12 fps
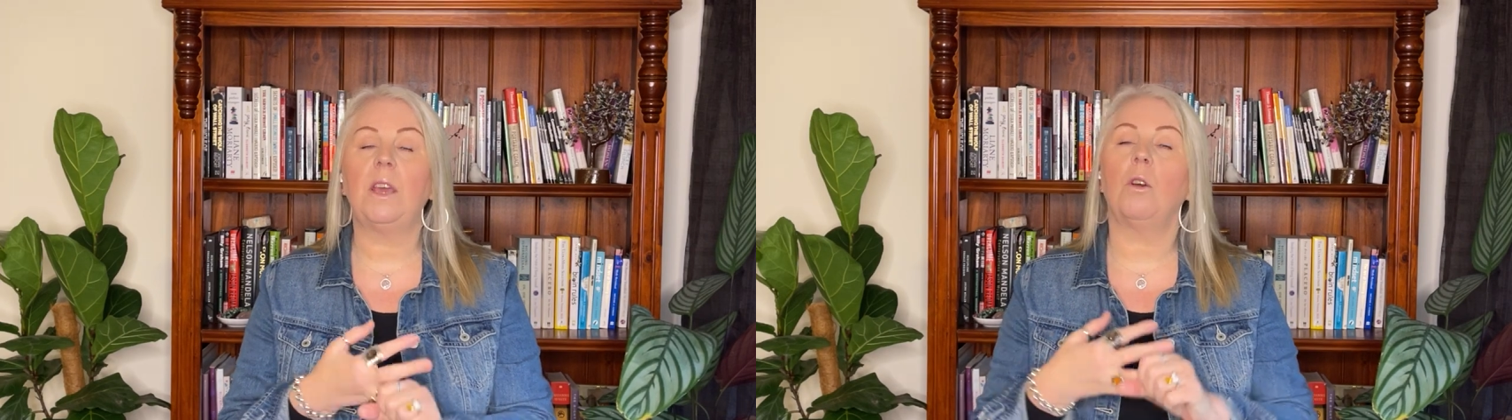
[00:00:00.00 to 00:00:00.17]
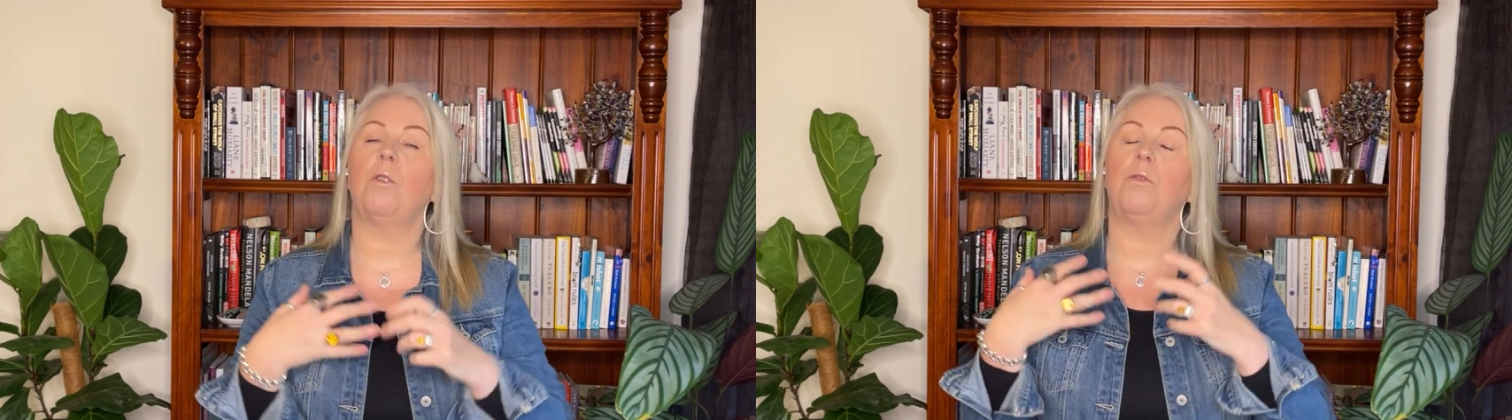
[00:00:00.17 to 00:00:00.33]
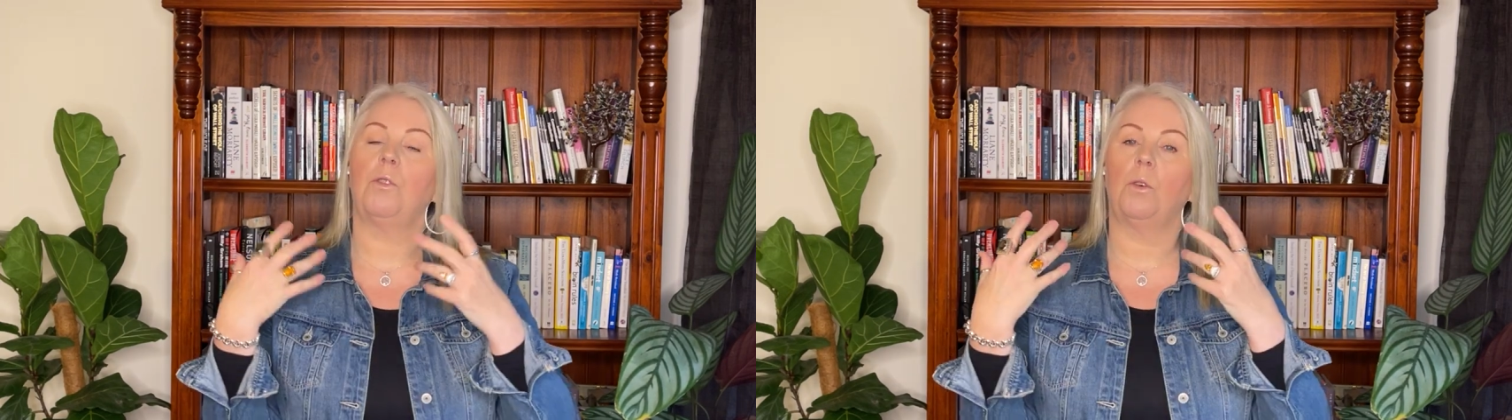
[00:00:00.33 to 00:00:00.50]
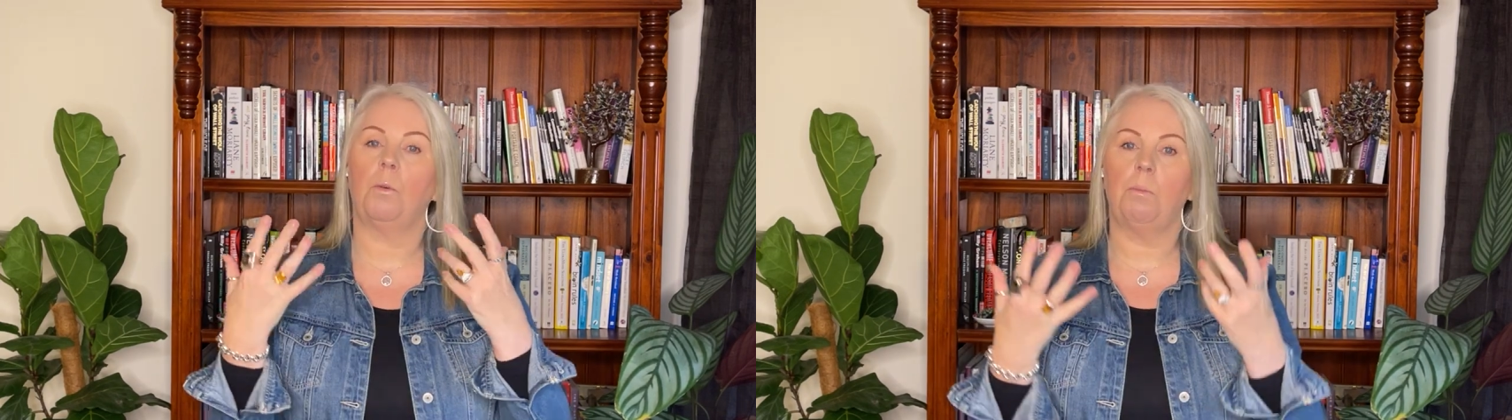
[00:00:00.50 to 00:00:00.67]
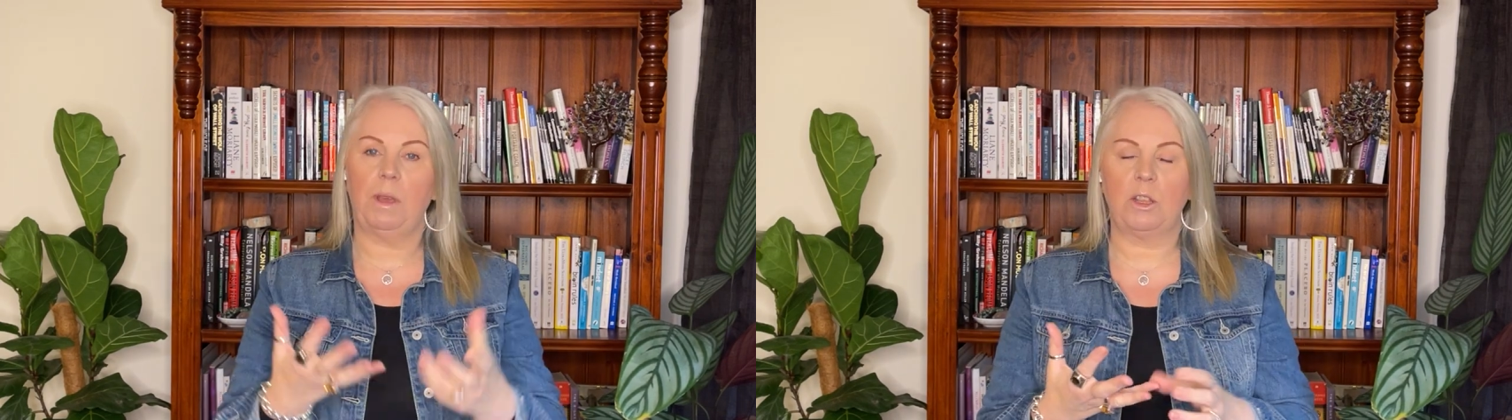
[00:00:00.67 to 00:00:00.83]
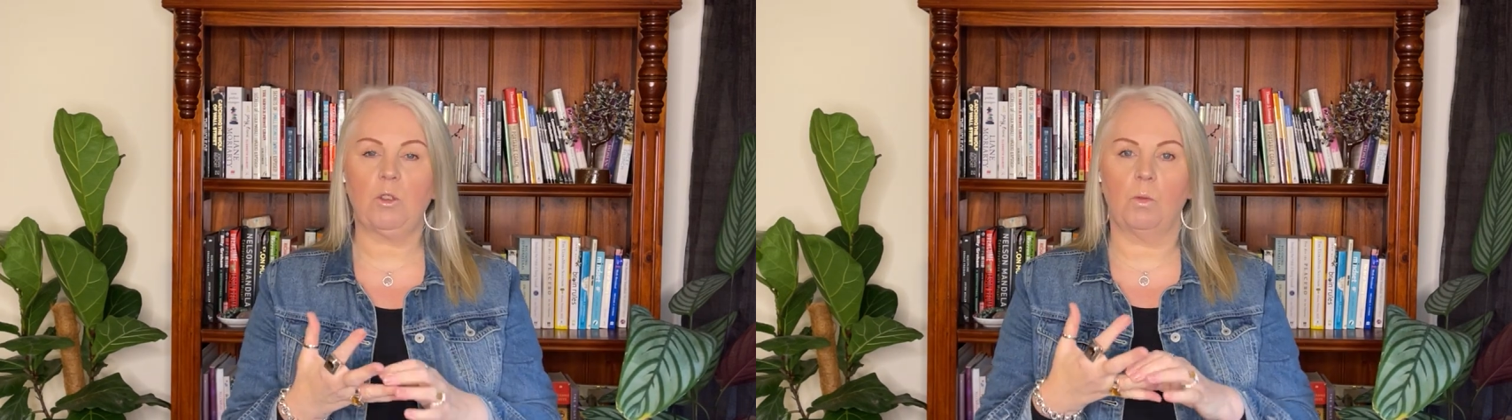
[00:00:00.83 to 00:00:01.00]
or for
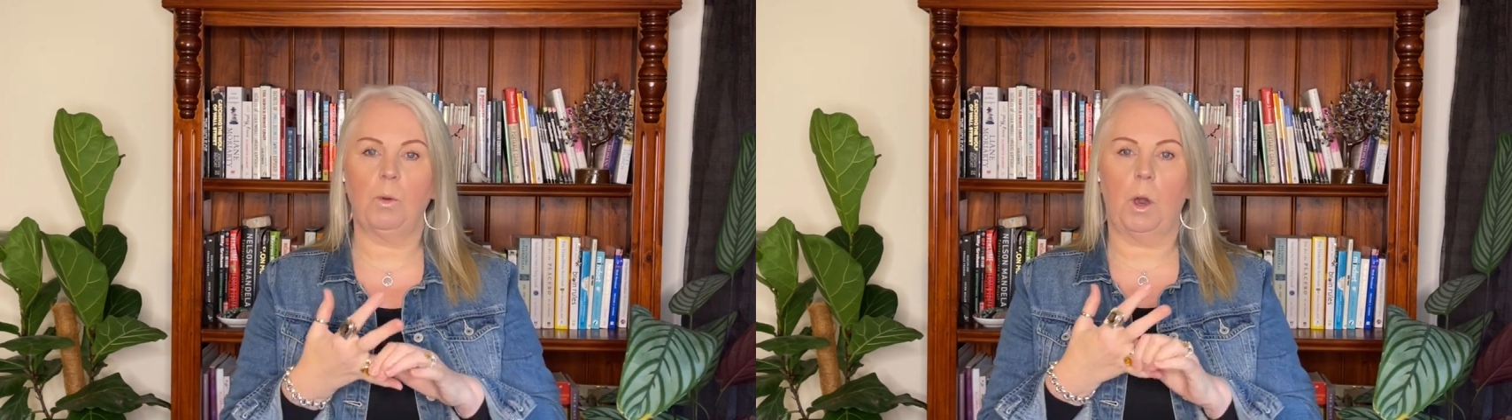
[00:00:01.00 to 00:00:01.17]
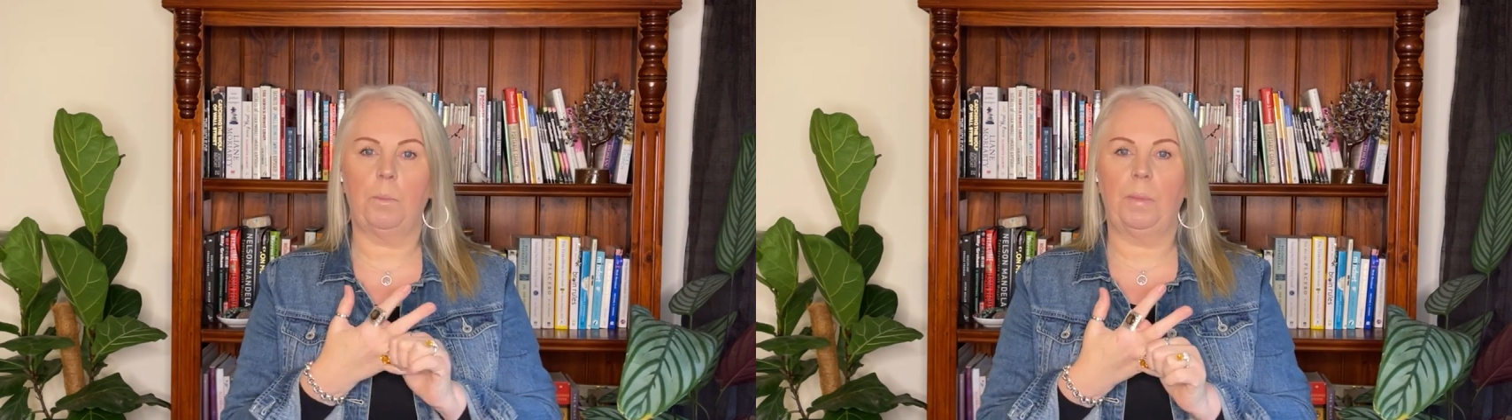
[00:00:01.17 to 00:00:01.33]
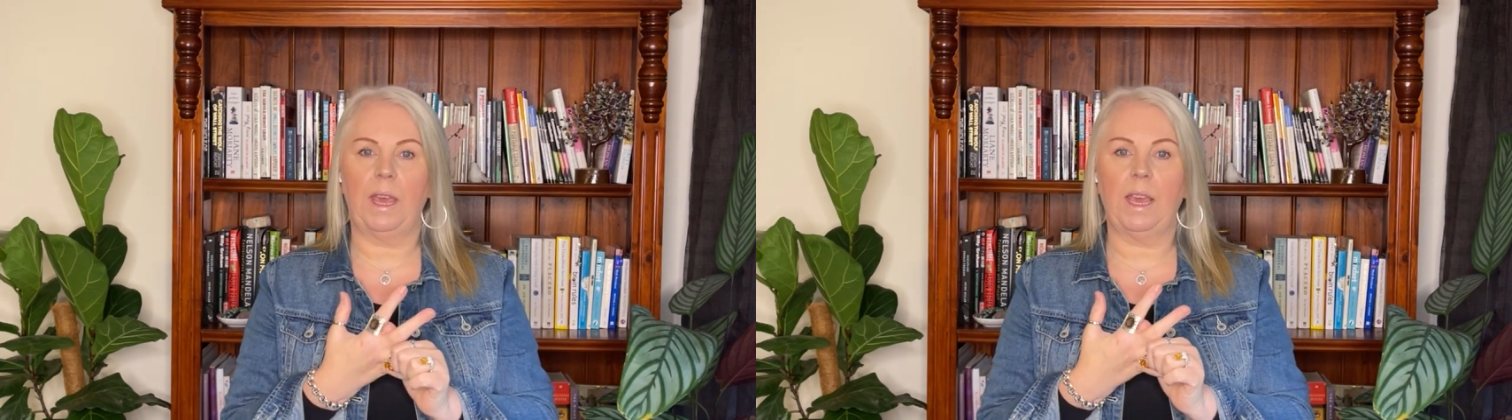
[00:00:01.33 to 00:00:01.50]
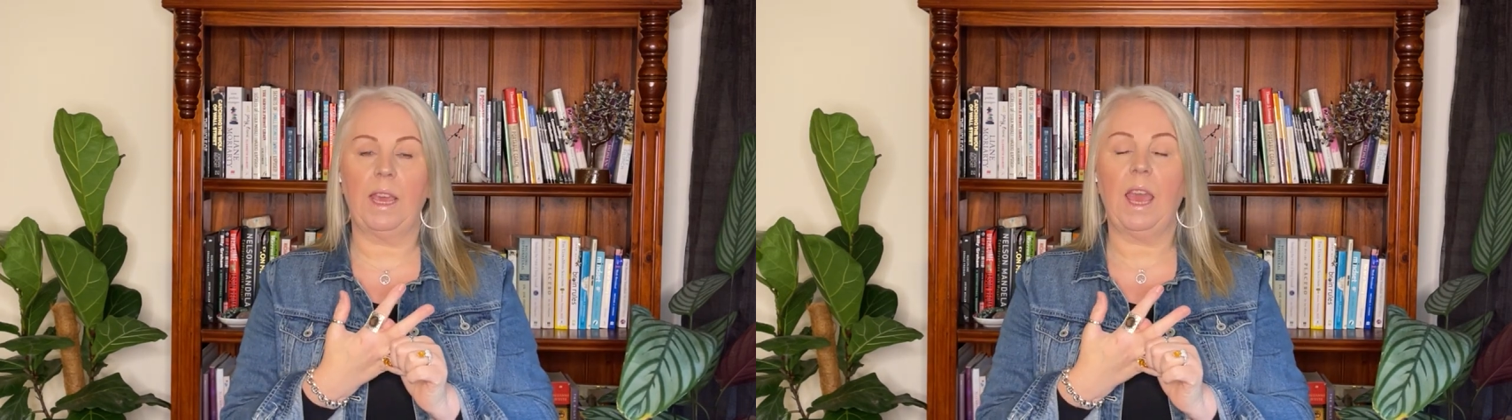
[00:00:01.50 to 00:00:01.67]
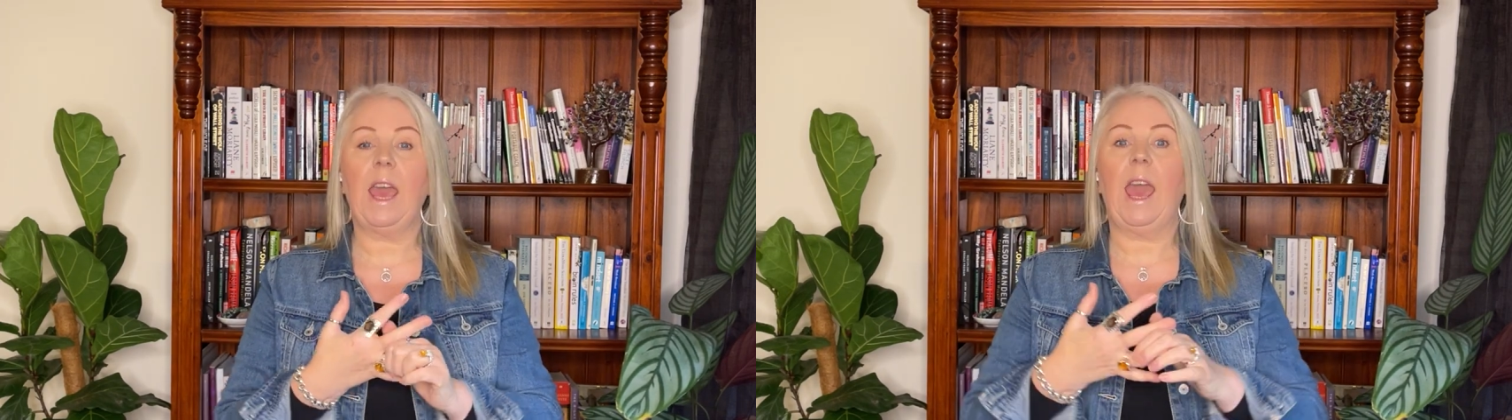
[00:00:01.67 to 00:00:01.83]
mental well-being,